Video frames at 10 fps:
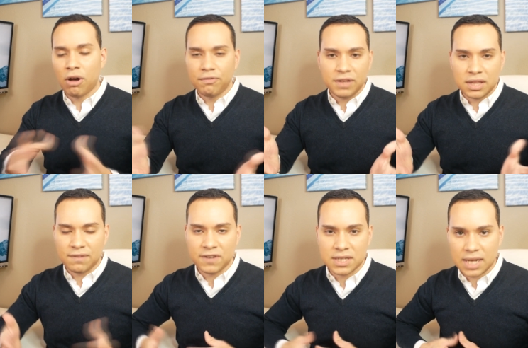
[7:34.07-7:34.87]
Hopefully they
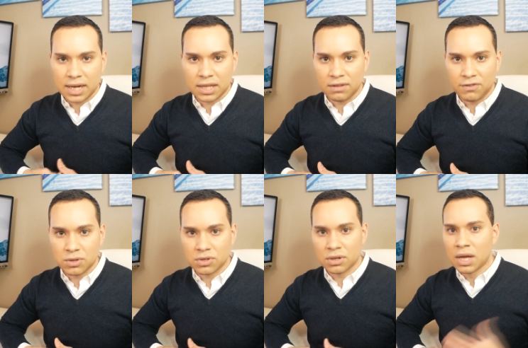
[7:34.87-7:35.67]
fix that in the
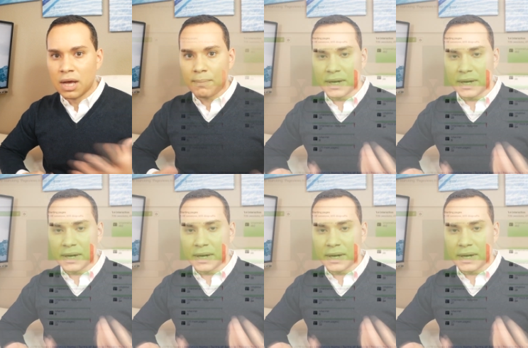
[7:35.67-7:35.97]
future, but